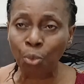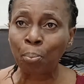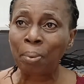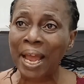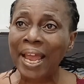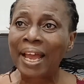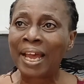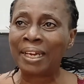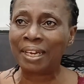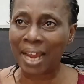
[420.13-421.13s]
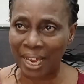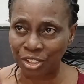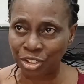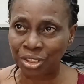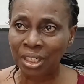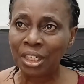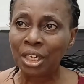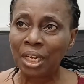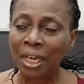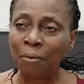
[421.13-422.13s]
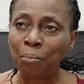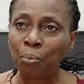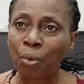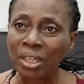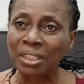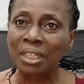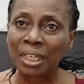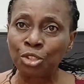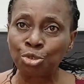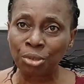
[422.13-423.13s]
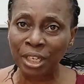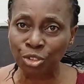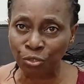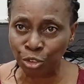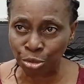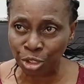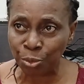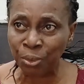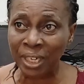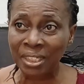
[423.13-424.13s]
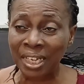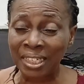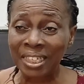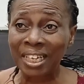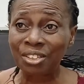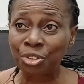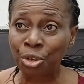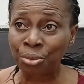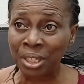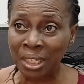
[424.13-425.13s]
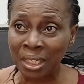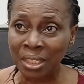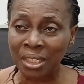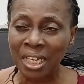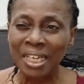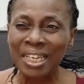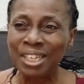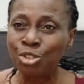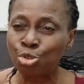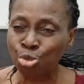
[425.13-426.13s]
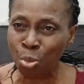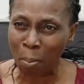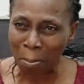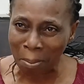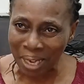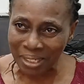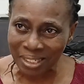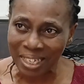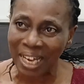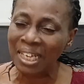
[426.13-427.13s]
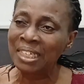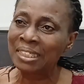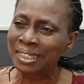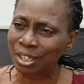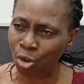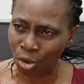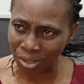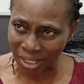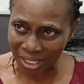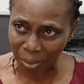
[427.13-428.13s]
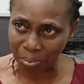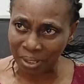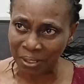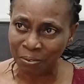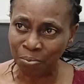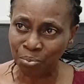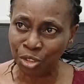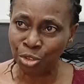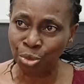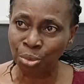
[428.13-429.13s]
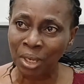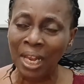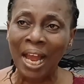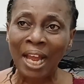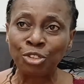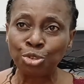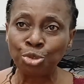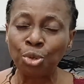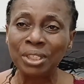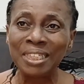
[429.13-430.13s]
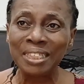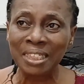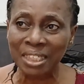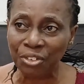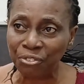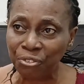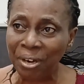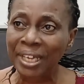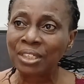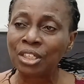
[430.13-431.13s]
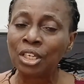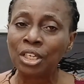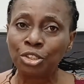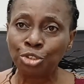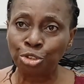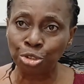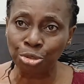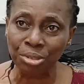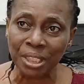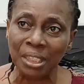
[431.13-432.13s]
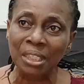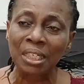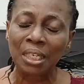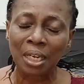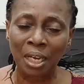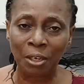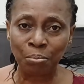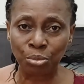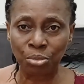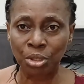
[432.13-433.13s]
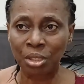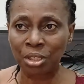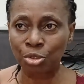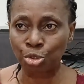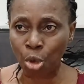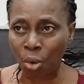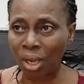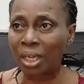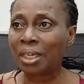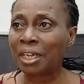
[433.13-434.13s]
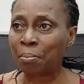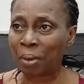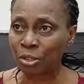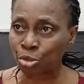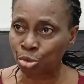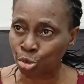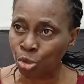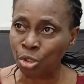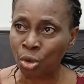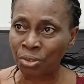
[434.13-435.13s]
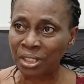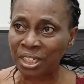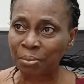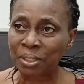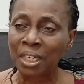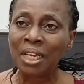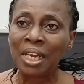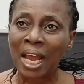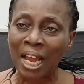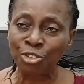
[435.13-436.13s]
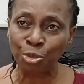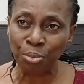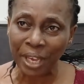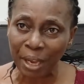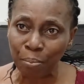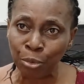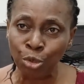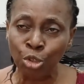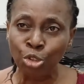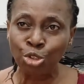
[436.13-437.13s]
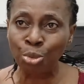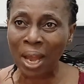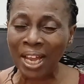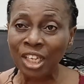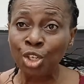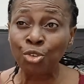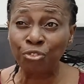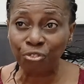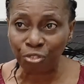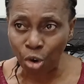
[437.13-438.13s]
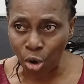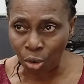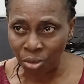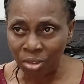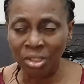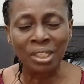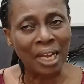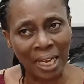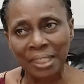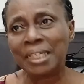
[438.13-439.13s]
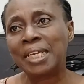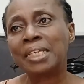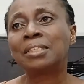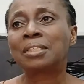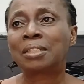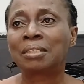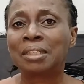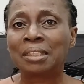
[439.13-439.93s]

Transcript: by and large, what a student of jurisprudence and legal theory needs is to master the concepts, and to know the different jurists talk about those concepts, and to be able to argue for and against.